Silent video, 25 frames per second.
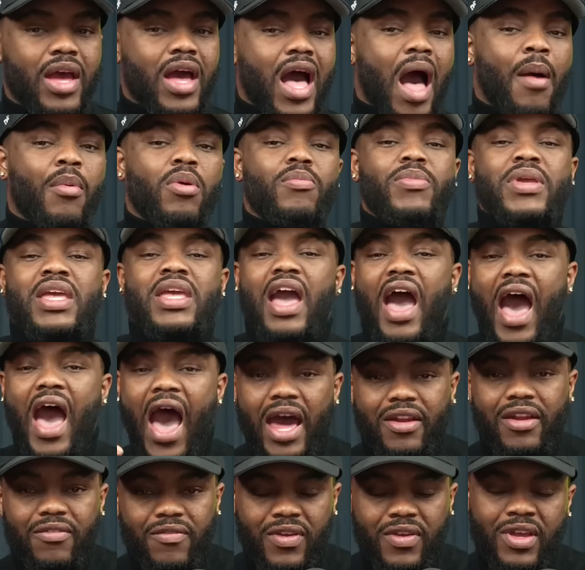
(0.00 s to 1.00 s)
I'm gonna be
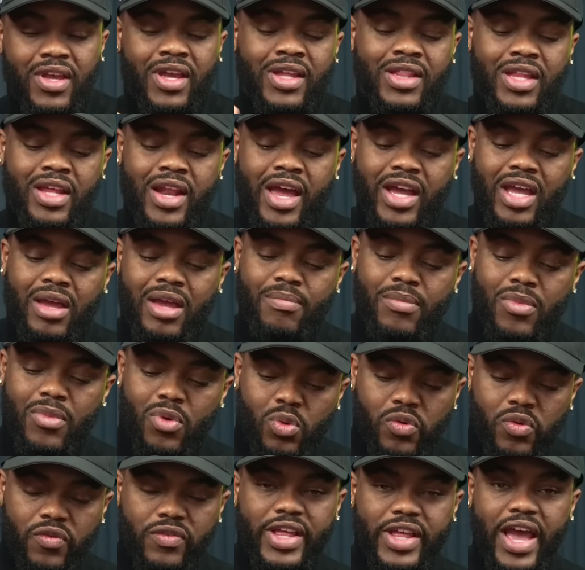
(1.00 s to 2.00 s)
out of it, and then I can
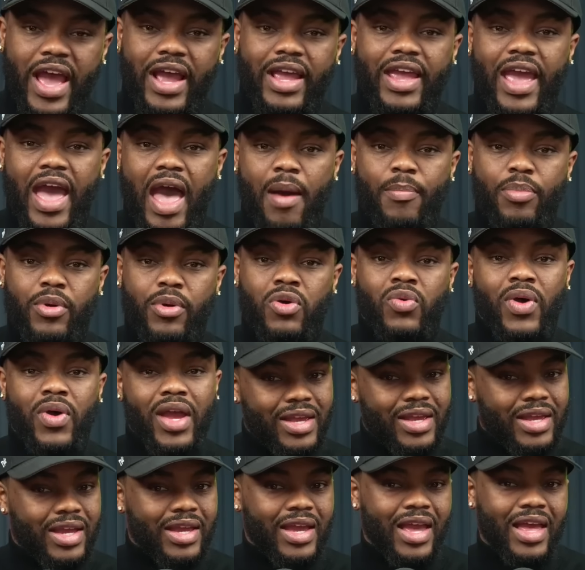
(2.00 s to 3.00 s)
move that capital,
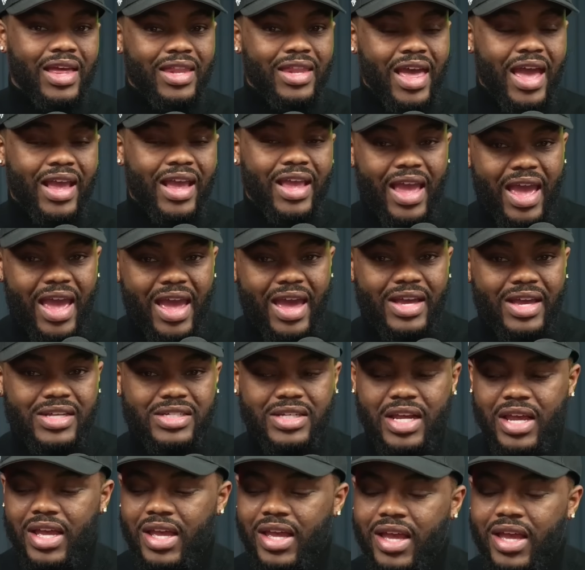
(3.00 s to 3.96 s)
aka that cash,